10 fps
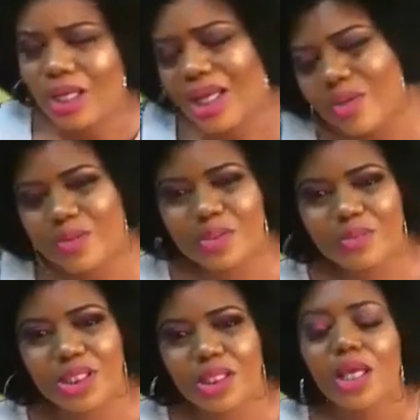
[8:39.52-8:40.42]
helped
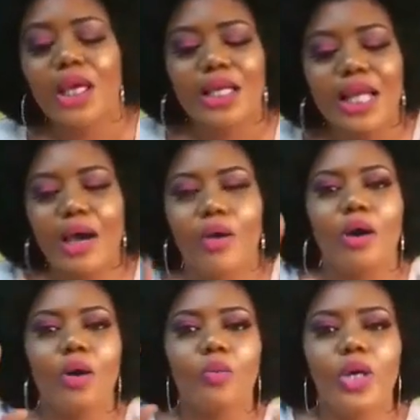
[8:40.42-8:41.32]
me. Now,
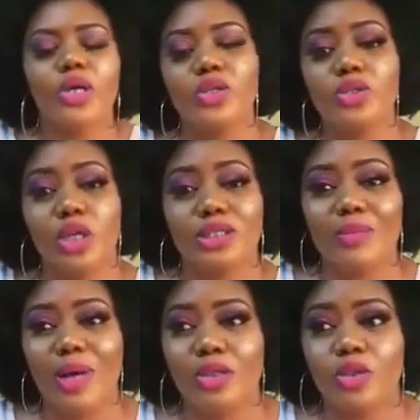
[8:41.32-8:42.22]
we also talked
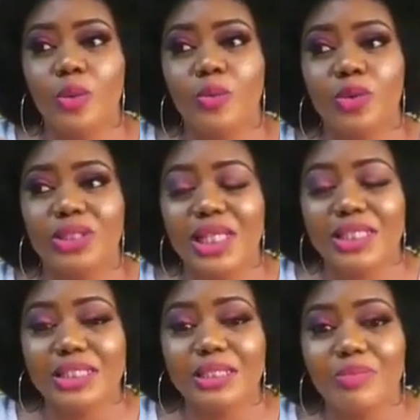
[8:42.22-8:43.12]
about you people
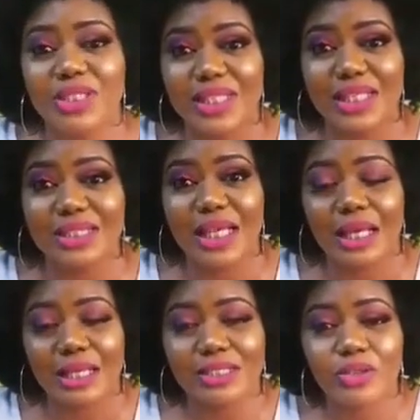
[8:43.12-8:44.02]
stating the business there
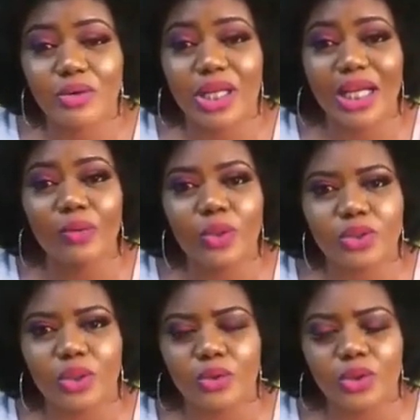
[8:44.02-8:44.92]
categorically what
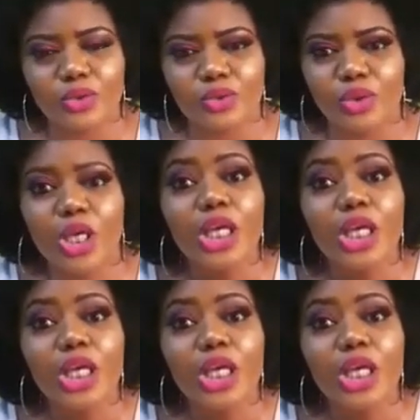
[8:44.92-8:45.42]
you are going to do.